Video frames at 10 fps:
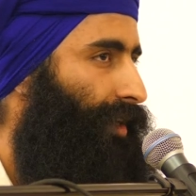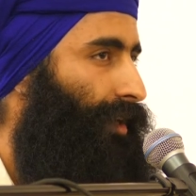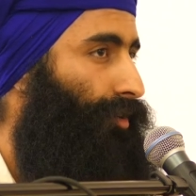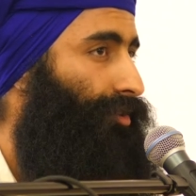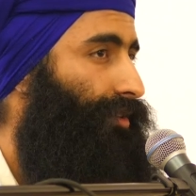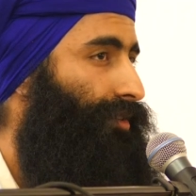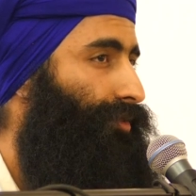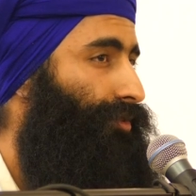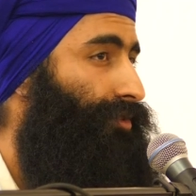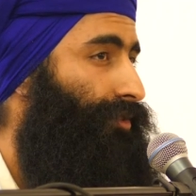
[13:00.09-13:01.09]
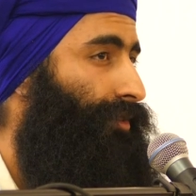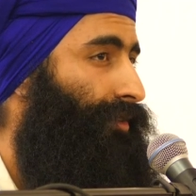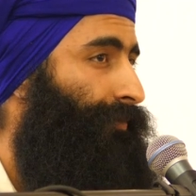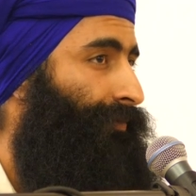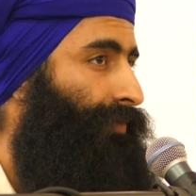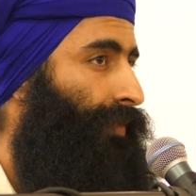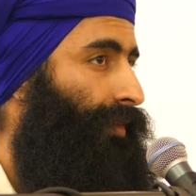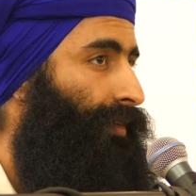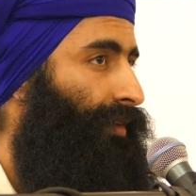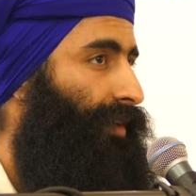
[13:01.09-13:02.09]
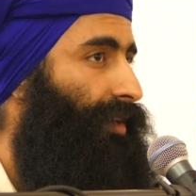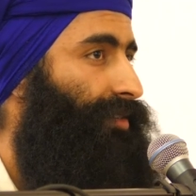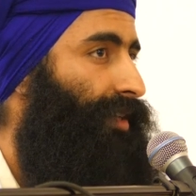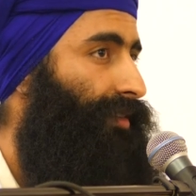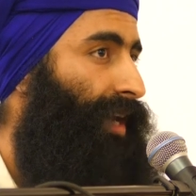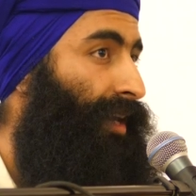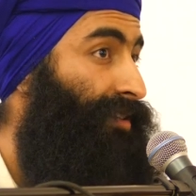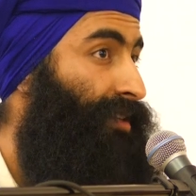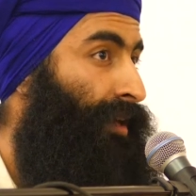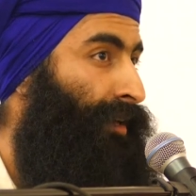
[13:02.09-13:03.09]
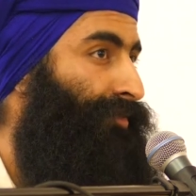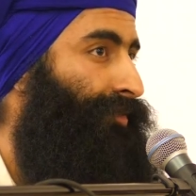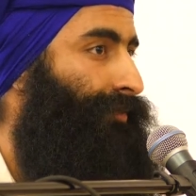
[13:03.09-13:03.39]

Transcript: he looked at the Guru's sword and he said, that is life.